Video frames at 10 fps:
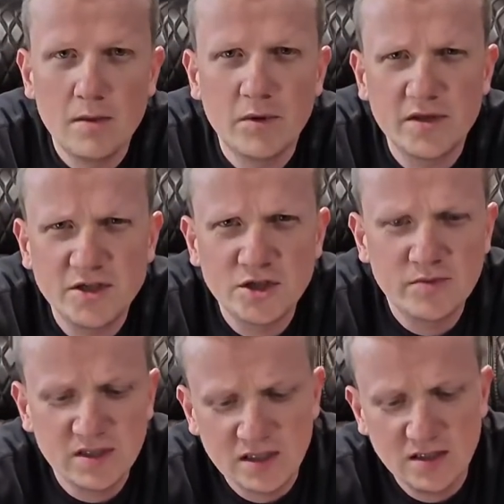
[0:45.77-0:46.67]
but these should
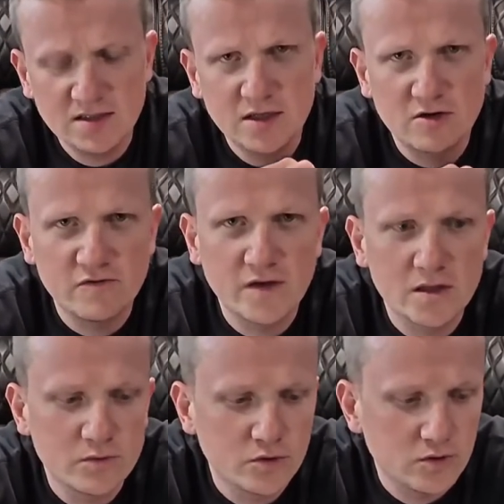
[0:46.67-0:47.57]
be keys that are
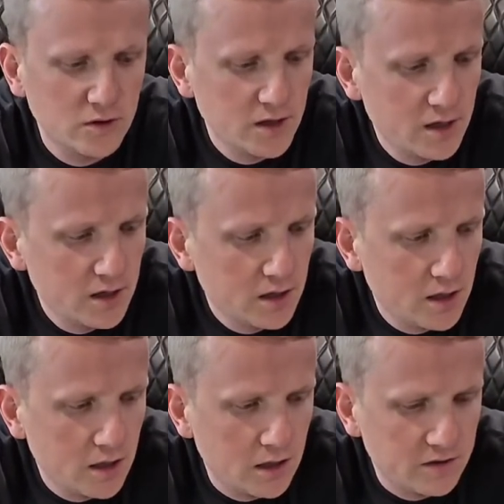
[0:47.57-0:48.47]
available
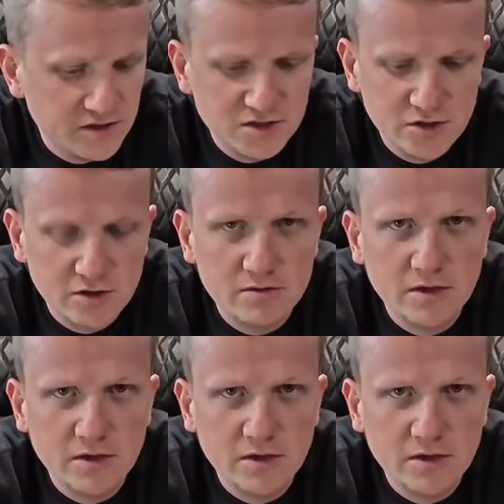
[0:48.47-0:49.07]
this year.